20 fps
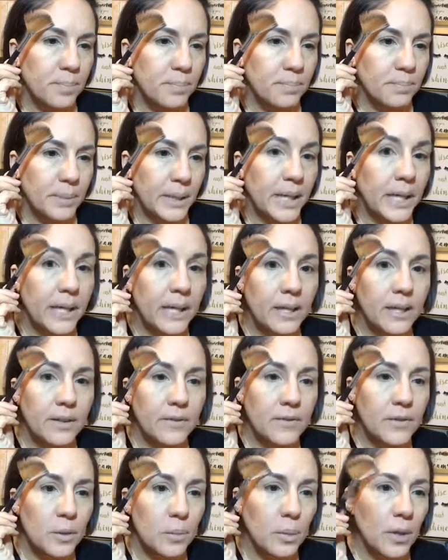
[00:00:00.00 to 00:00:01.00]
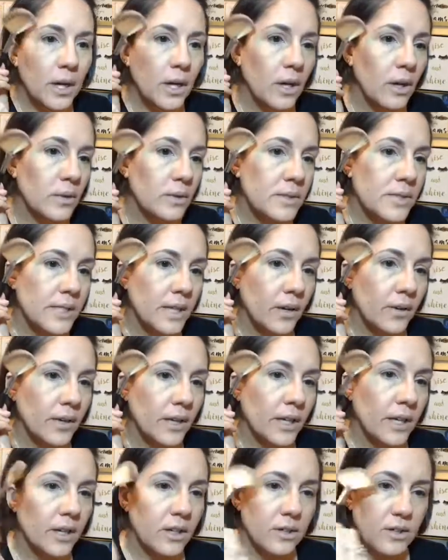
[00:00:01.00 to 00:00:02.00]
peak of the brow down
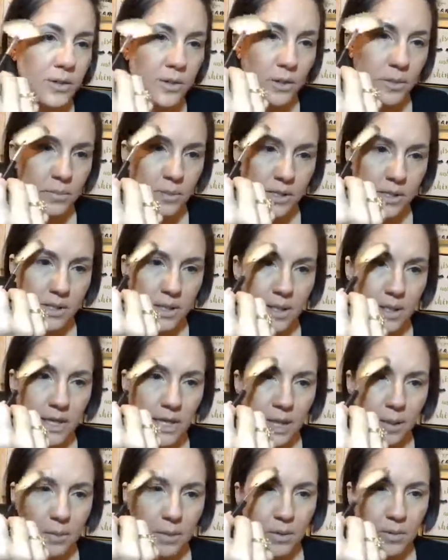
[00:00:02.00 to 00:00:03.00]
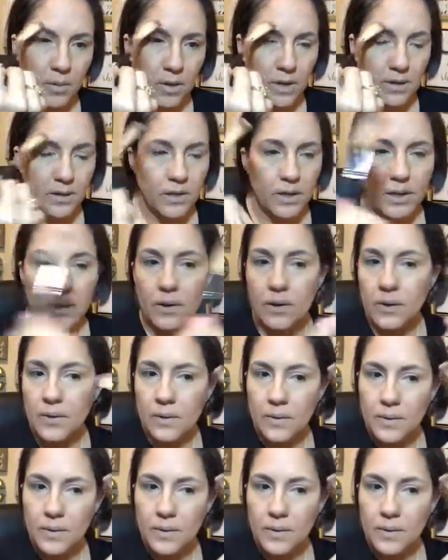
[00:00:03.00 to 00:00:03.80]
here. So I'm just kind of aiming right there.